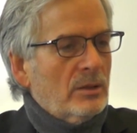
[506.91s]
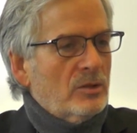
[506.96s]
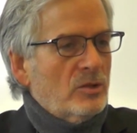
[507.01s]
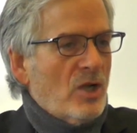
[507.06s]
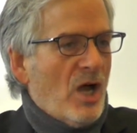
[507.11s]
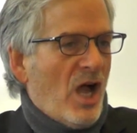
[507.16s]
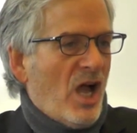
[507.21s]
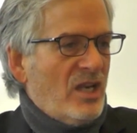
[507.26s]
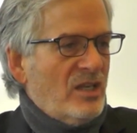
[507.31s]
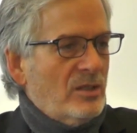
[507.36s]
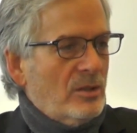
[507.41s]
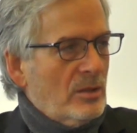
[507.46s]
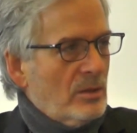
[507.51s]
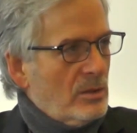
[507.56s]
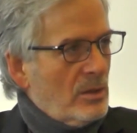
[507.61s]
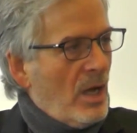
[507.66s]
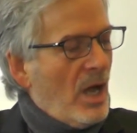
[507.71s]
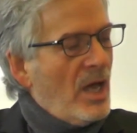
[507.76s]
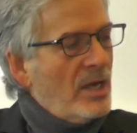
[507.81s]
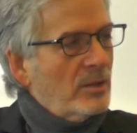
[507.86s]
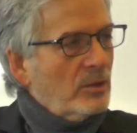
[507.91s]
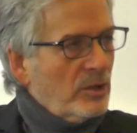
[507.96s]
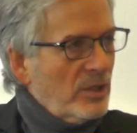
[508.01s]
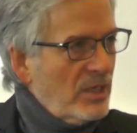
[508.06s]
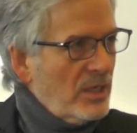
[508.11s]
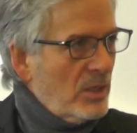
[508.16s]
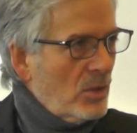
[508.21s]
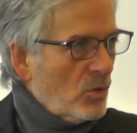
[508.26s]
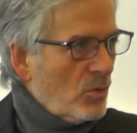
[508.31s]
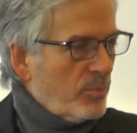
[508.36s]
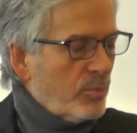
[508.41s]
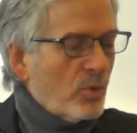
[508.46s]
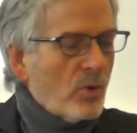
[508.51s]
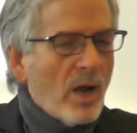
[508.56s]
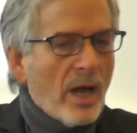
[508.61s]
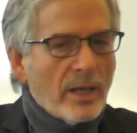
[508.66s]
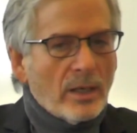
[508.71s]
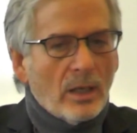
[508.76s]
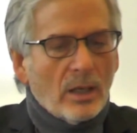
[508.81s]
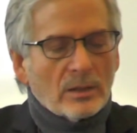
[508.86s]
non-linear
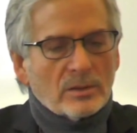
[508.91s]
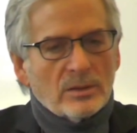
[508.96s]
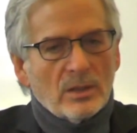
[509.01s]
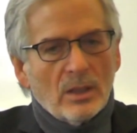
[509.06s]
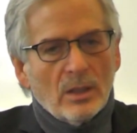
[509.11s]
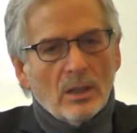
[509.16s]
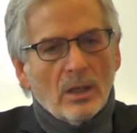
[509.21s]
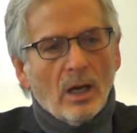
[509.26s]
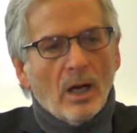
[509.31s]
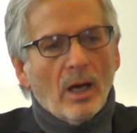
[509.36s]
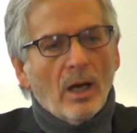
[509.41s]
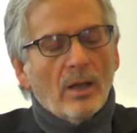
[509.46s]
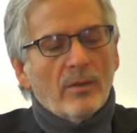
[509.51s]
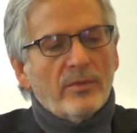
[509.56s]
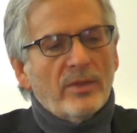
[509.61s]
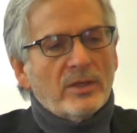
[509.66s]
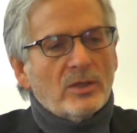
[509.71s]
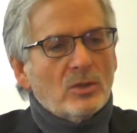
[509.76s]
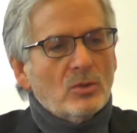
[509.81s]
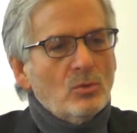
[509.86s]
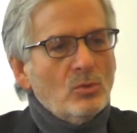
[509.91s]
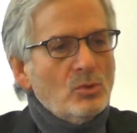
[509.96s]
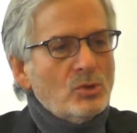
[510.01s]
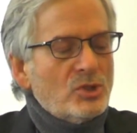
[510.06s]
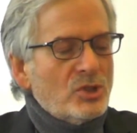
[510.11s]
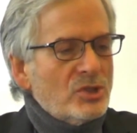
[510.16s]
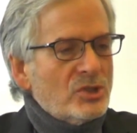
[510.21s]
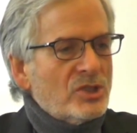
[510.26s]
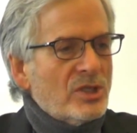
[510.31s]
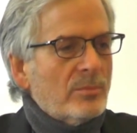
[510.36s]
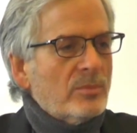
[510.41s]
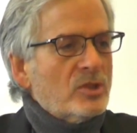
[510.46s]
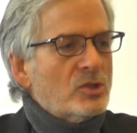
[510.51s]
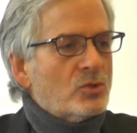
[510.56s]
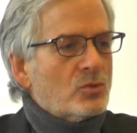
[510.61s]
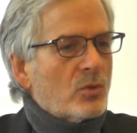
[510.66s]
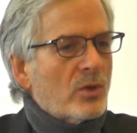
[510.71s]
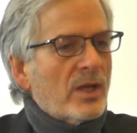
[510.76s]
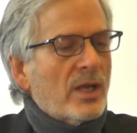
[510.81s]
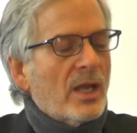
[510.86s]
product that uses
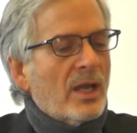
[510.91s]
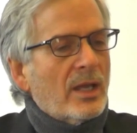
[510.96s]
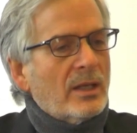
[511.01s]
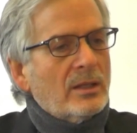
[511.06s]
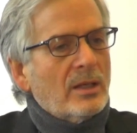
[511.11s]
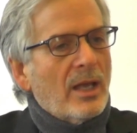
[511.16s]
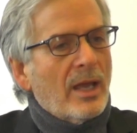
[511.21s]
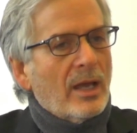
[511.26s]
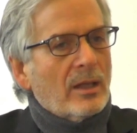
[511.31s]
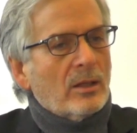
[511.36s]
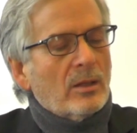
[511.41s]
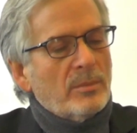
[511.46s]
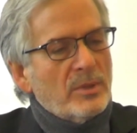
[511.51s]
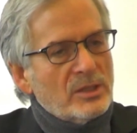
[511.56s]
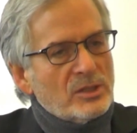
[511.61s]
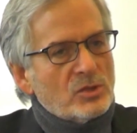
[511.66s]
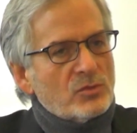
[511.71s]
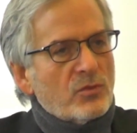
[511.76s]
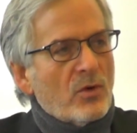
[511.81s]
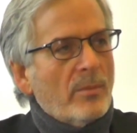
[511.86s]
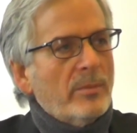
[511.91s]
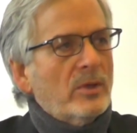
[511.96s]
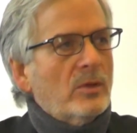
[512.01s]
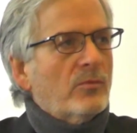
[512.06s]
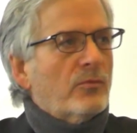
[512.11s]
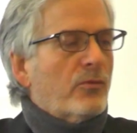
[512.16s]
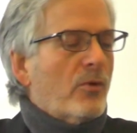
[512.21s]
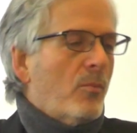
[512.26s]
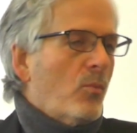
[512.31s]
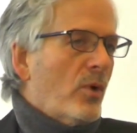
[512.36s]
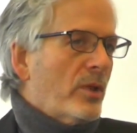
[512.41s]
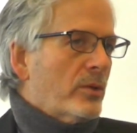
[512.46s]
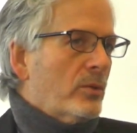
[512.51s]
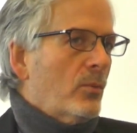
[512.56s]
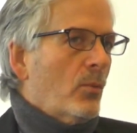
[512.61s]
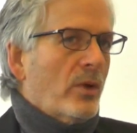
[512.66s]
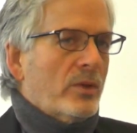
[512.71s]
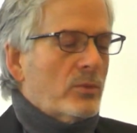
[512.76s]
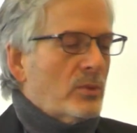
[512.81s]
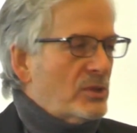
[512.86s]
imagery and elements from it, from
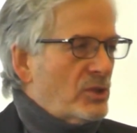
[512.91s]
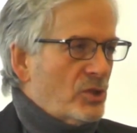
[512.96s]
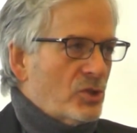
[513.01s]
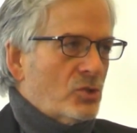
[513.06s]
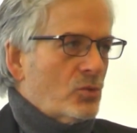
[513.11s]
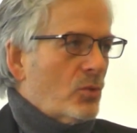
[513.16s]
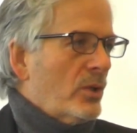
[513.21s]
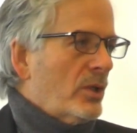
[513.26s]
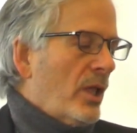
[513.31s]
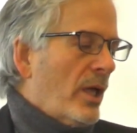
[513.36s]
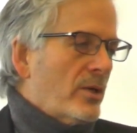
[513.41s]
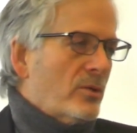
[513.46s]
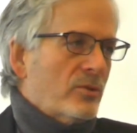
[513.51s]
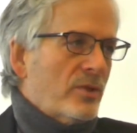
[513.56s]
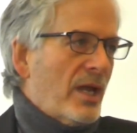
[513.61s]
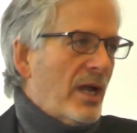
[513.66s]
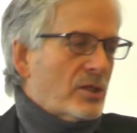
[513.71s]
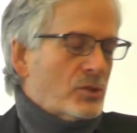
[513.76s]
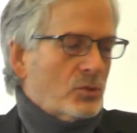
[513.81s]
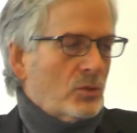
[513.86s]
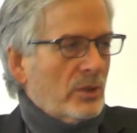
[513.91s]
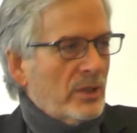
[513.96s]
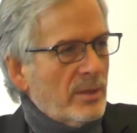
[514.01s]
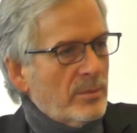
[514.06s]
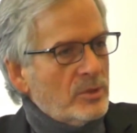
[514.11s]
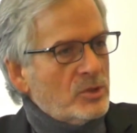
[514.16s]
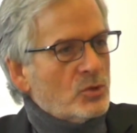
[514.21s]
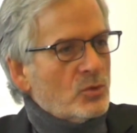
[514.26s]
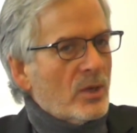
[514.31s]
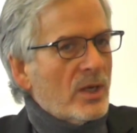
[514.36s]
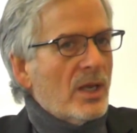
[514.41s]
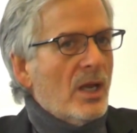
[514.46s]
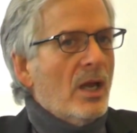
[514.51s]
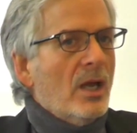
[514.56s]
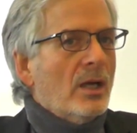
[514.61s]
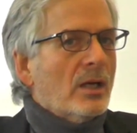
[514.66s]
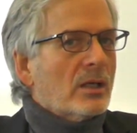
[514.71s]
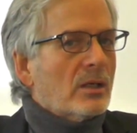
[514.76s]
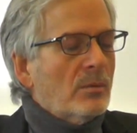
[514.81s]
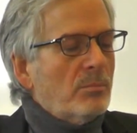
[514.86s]
whether it's the storyline or the actual imagery,
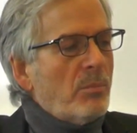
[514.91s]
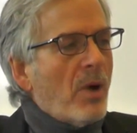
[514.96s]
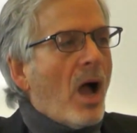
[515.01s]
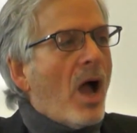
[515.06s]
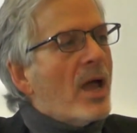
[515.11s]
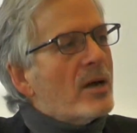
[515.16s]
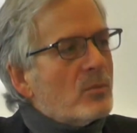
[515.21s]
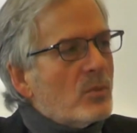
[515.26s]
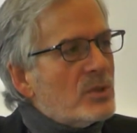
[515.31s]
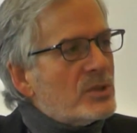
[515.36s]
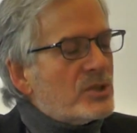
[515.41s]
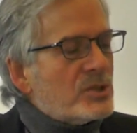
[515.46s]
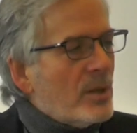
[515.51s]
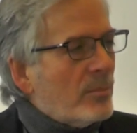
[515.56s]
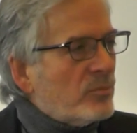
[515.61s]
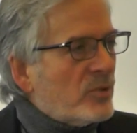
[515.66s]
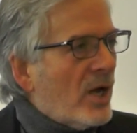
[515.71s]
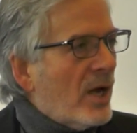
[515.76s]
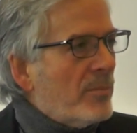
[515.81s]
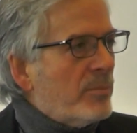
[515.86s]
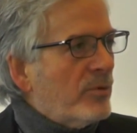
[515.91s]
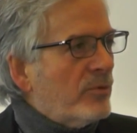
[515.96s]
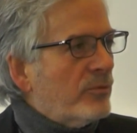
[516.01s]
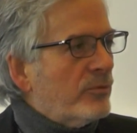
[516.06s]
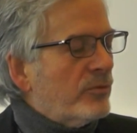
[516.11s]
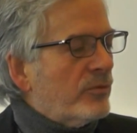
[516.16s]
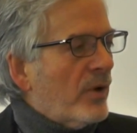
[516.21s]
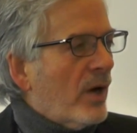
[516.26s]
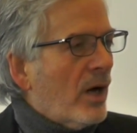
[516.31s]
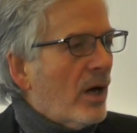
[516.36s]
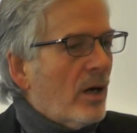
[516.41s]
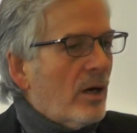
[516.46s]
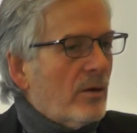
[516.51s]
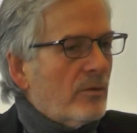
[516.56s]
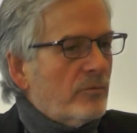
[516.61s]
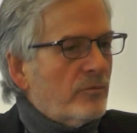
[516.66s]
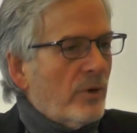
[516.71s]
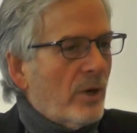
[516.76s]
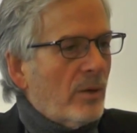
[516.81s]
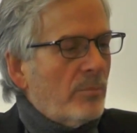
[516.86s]
combined with some type
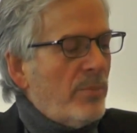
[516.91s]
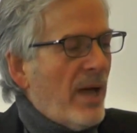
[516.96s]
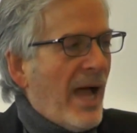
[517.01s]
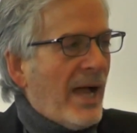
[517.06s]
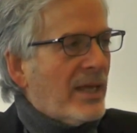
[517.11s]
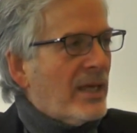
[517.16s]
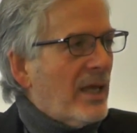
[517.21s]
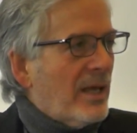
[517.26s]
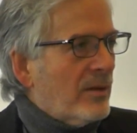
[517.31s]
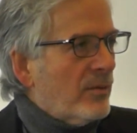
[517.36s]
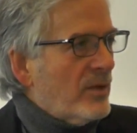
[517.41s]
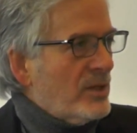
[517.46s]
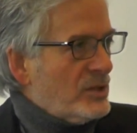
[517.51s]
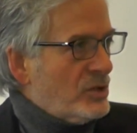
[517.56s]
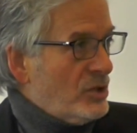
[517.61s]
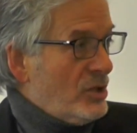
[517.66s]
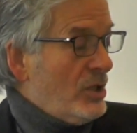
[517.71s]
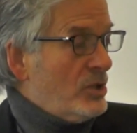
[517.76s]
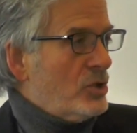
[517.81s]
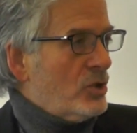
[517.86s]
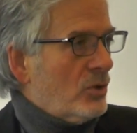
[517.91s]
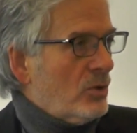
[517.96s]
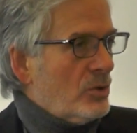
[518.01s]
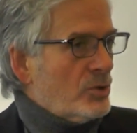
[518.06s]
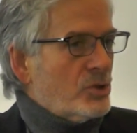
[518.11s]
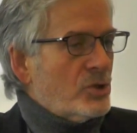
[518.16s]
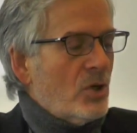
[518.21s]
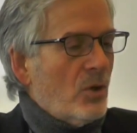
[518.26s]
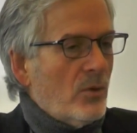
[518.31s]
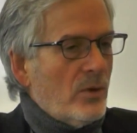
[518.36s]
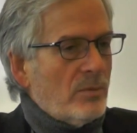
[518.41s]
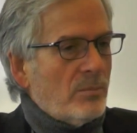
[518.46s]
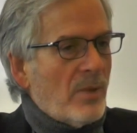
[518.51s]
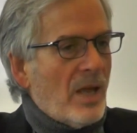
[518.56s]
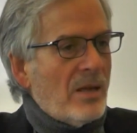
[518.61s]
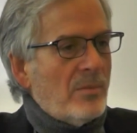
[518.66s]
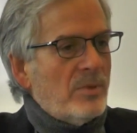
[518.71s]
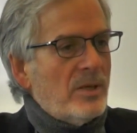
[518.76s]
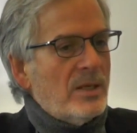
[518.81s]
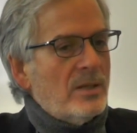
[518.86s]
of back end that's digital. So it
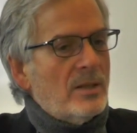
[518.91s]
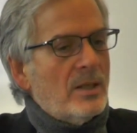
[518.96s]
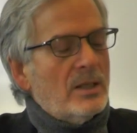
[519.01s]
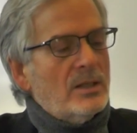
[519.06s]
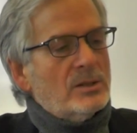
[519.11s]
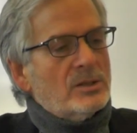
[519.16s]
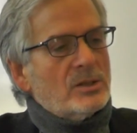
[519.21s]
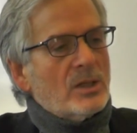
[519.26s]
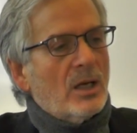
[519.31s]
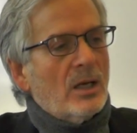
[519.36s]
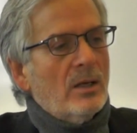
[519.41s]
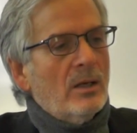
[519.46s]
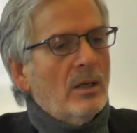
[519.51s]
may be that it's